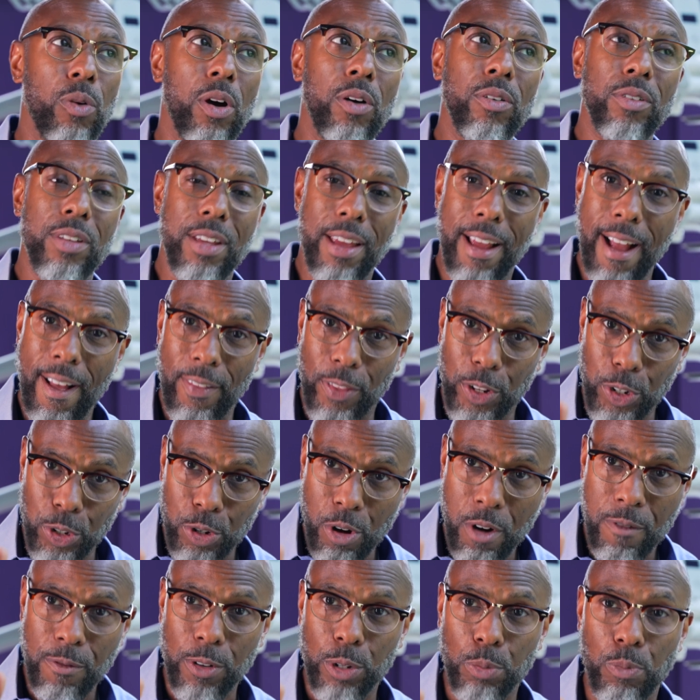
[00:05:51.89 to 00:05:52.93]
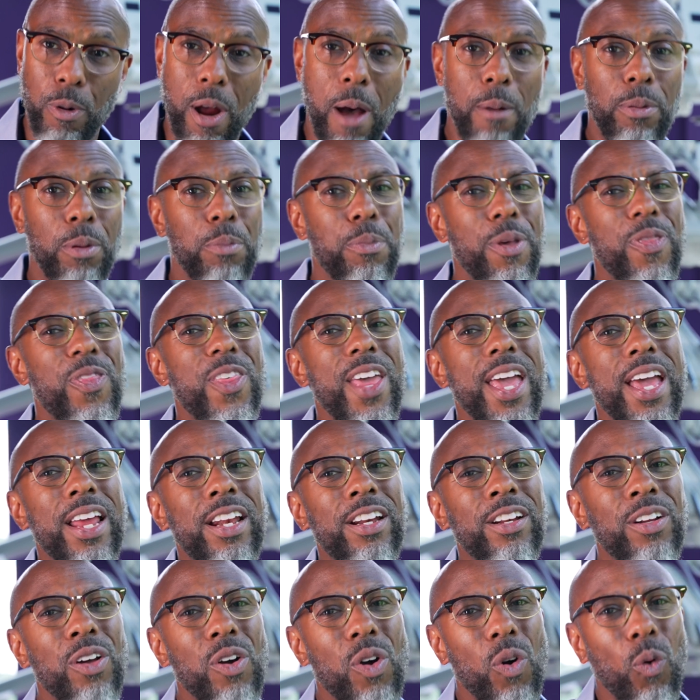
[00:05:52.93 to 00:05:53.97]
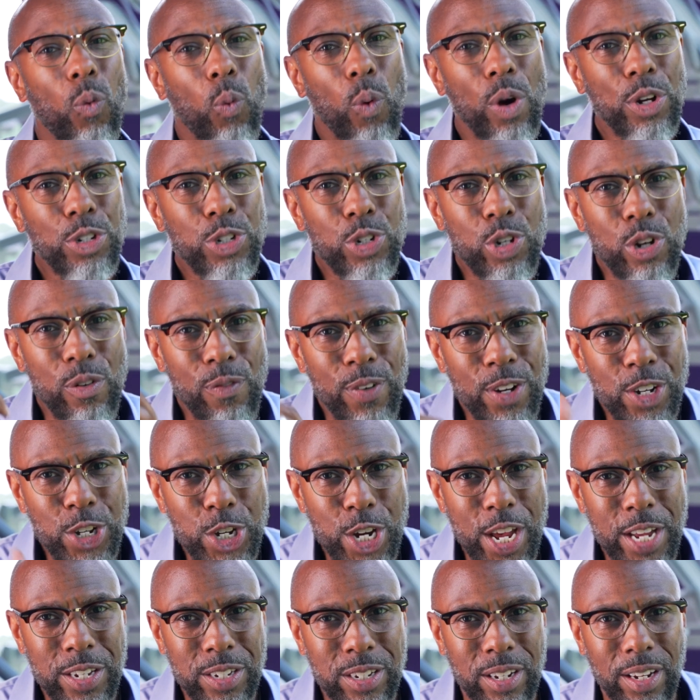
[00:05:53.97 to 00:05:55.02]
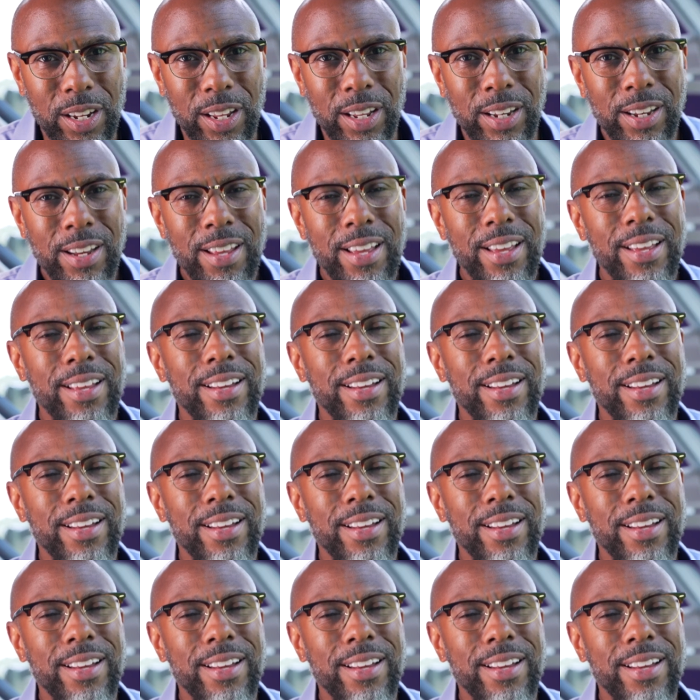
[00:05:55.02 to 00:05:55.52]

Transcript: Well, you got the surface problem, but then once you've ingested it,